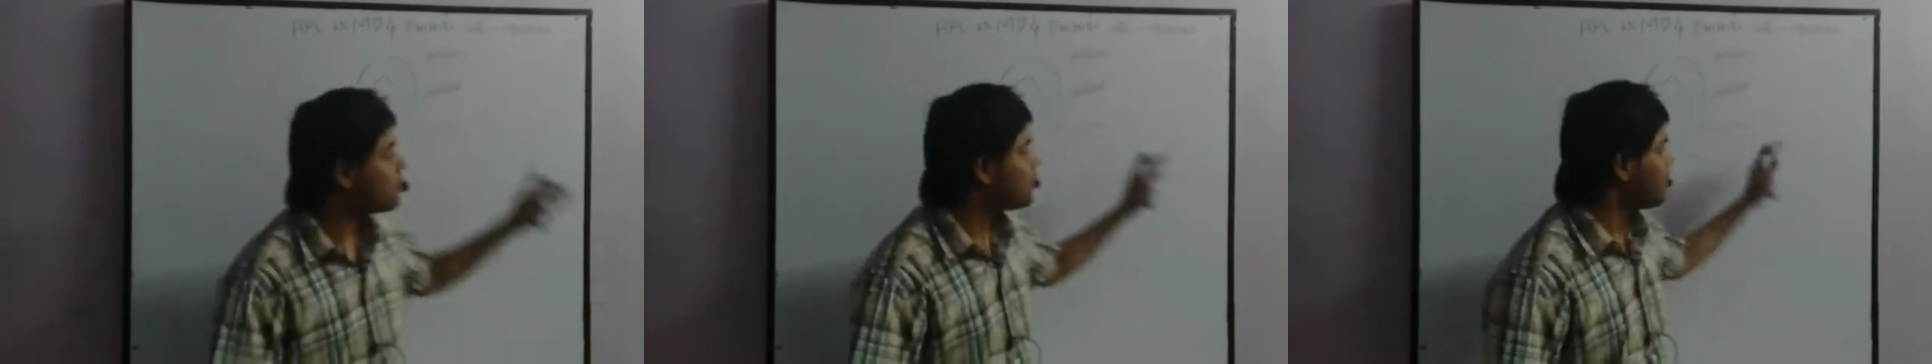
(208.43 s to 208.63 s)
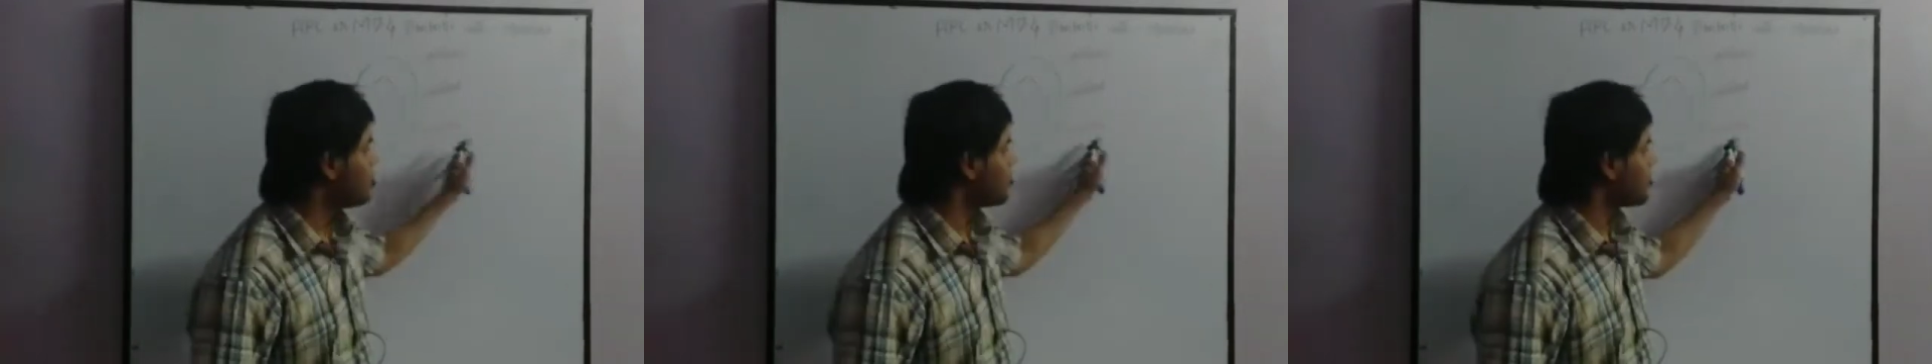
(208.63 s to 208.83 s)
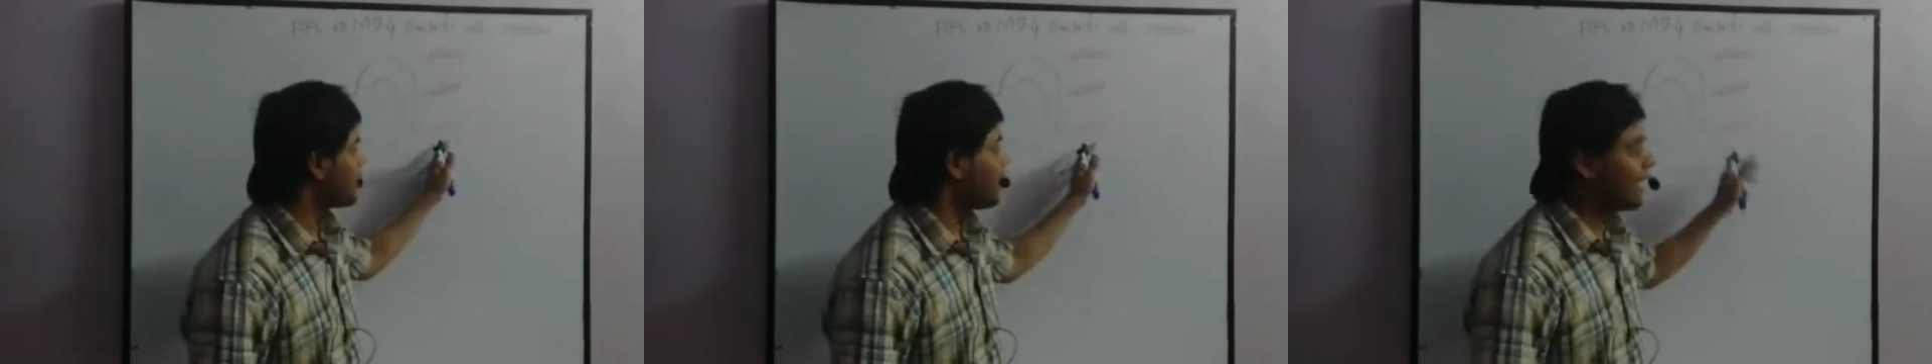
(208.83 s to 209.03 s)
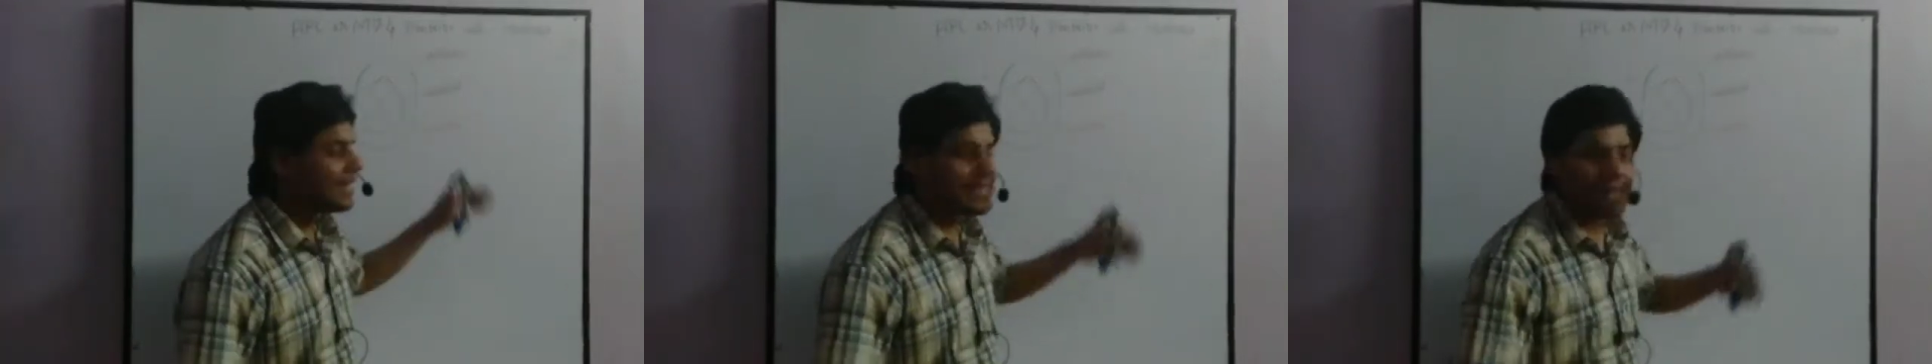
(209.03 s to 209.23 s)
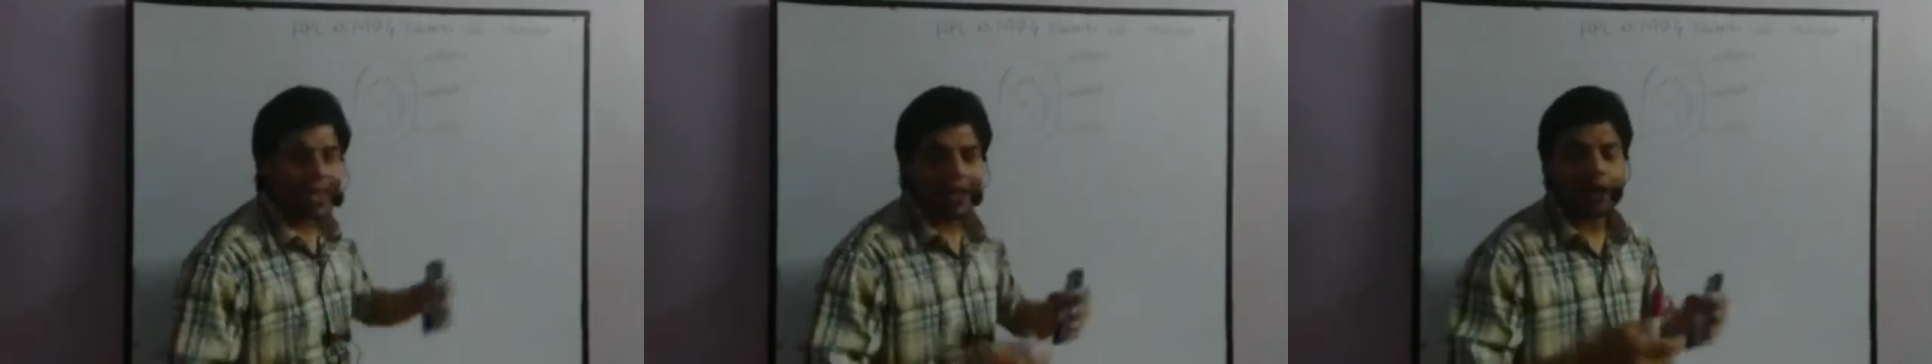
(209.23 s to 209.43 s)
GIMSA
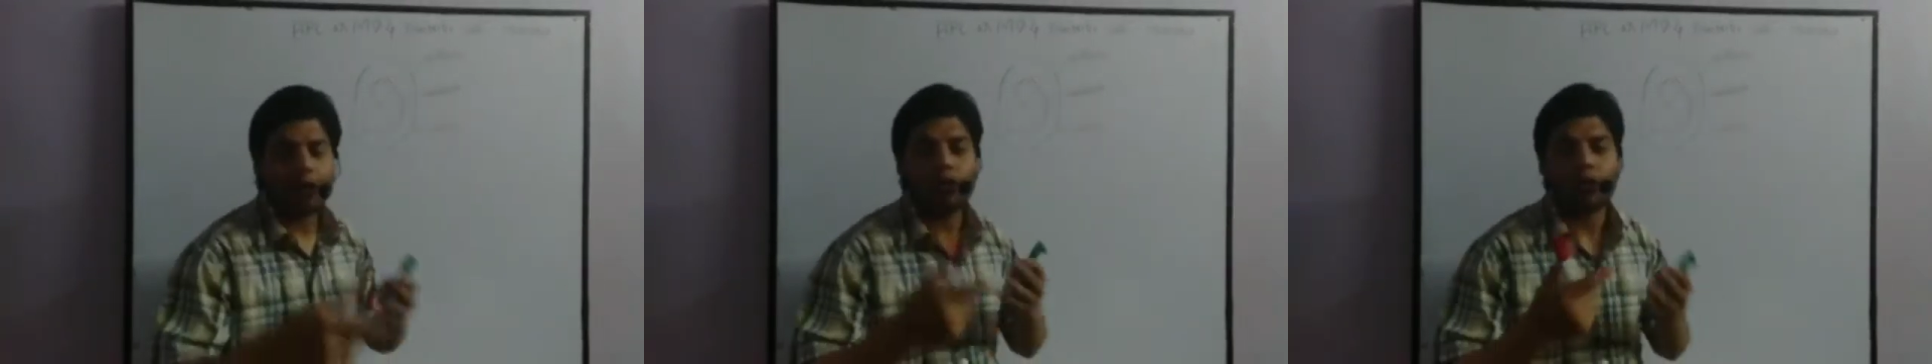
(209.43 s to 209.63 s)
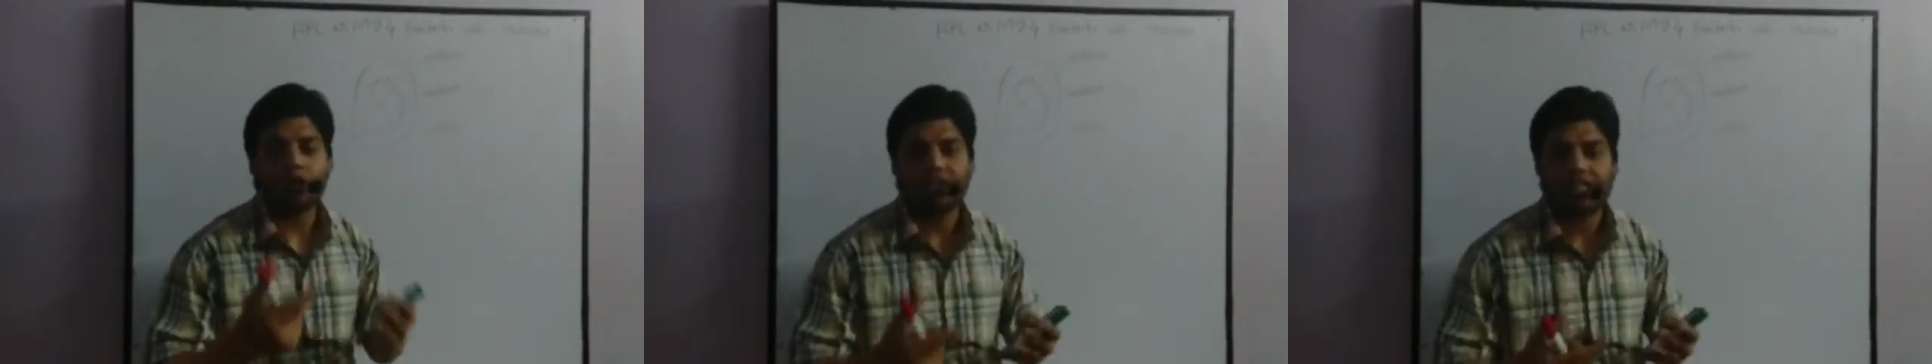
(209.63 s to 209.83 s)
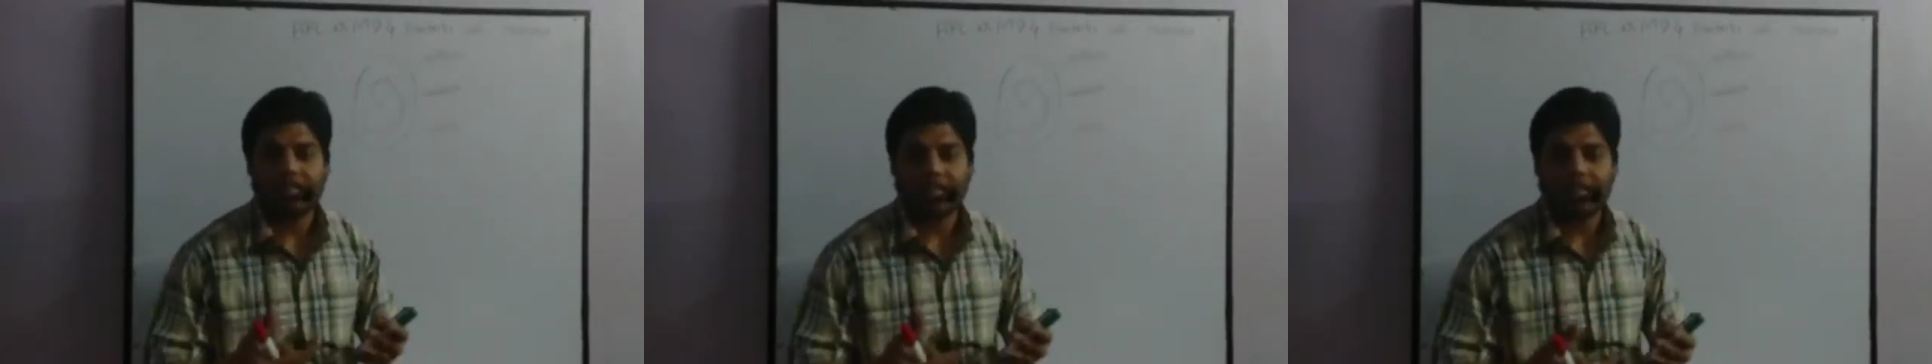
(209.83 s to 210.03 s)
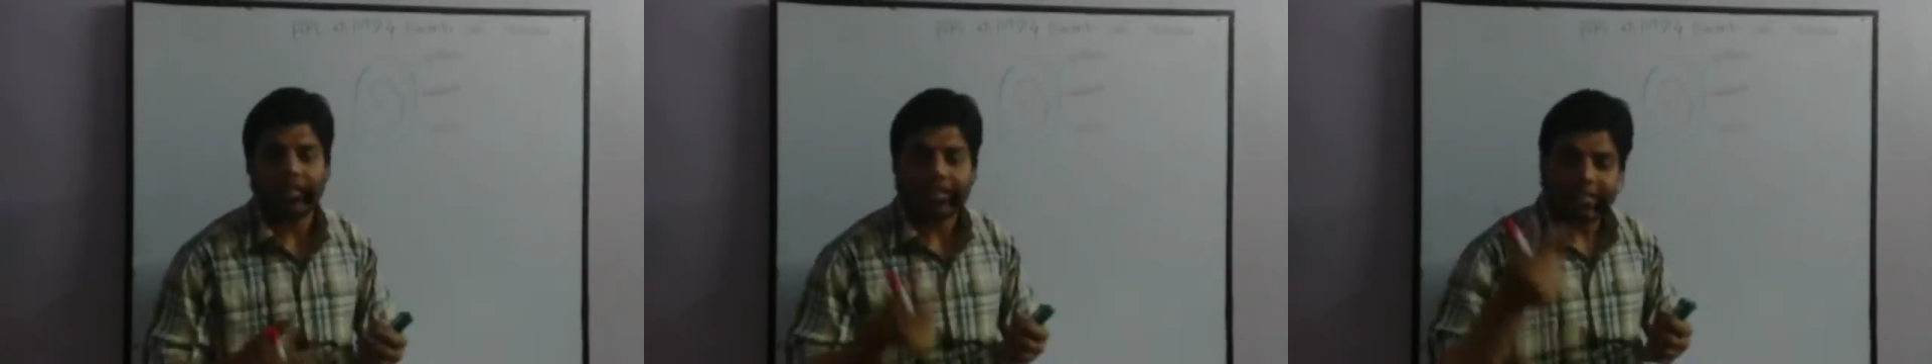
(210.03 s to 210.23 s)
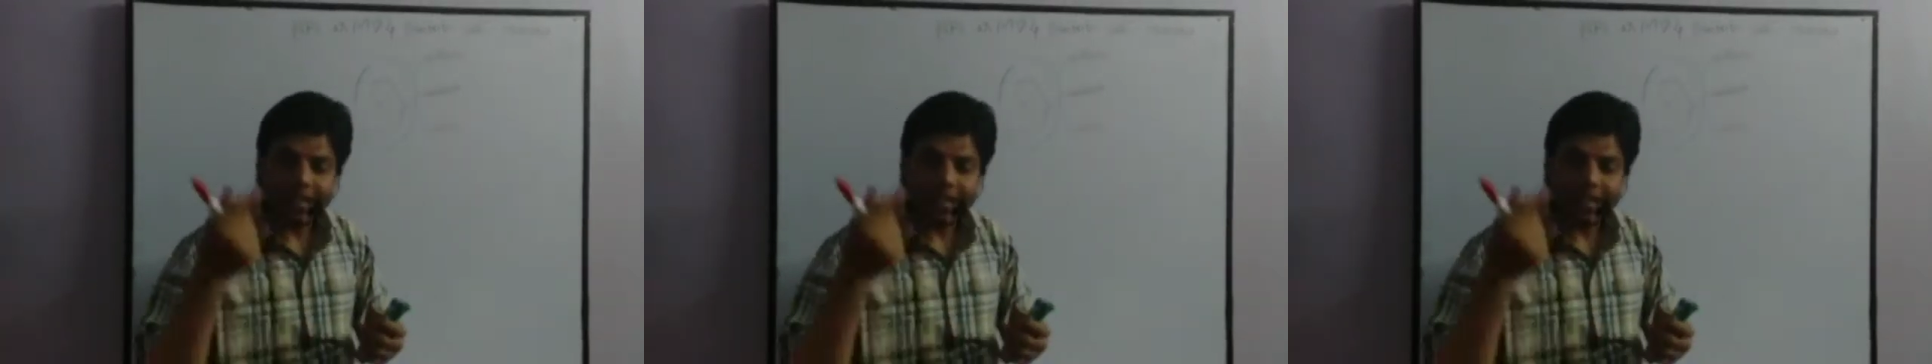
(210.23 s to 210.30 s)
is a kind of stain,